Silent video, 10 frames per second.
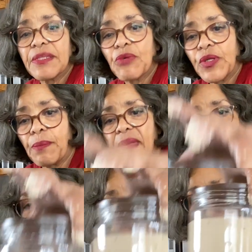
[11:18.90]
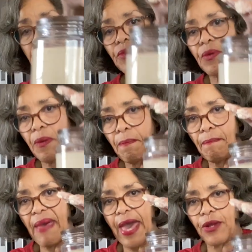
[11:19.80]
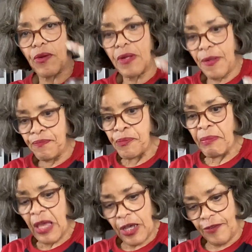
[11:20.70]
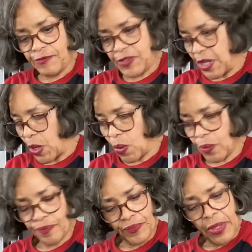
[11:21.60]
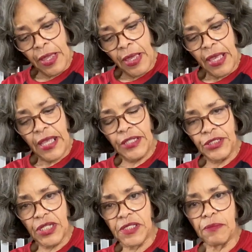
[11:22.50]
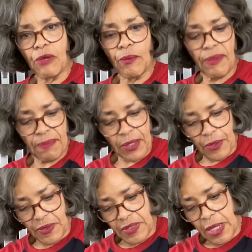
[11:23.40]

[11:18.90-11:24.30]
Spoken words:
I'm going to make another batter of dough in just a moment, because